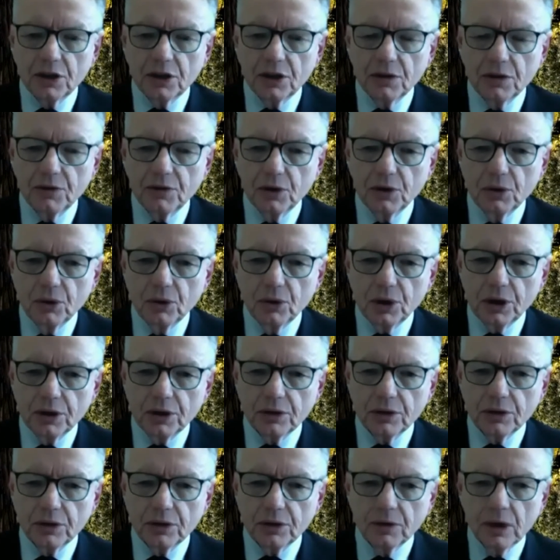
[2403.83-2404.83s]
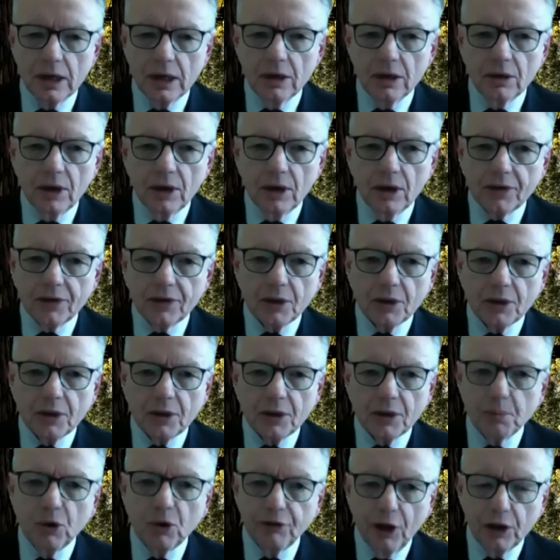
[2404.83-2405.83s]
If you look at the
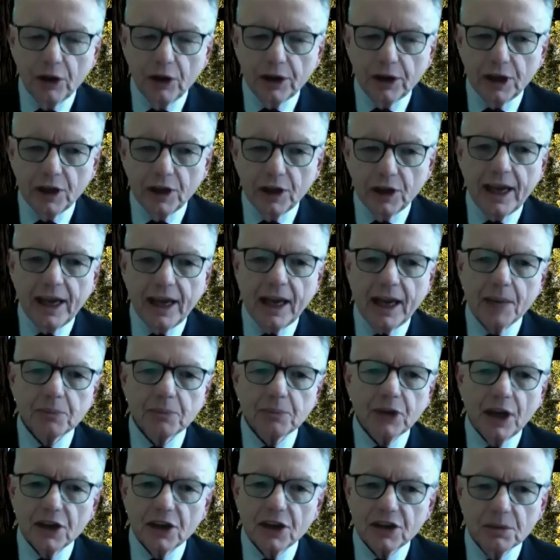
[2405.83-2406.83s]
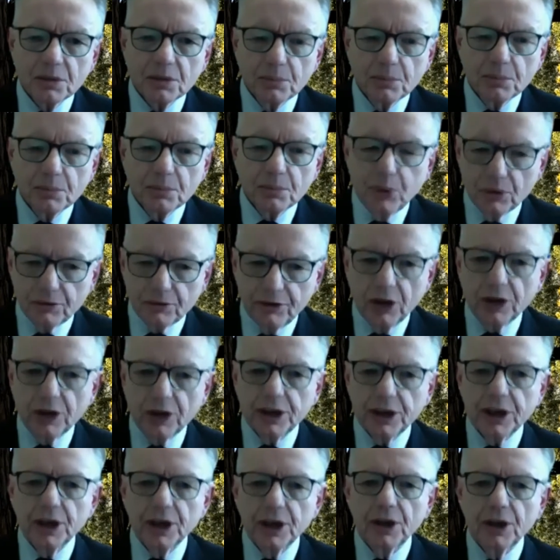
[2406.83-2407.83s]
portfolio, the adaptation
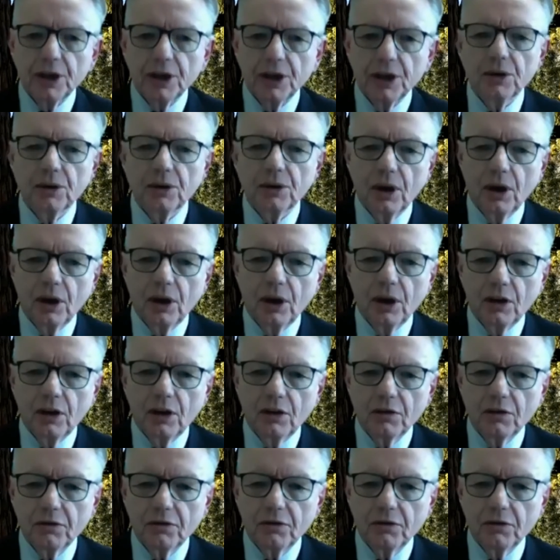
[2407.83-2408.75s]
portfolio of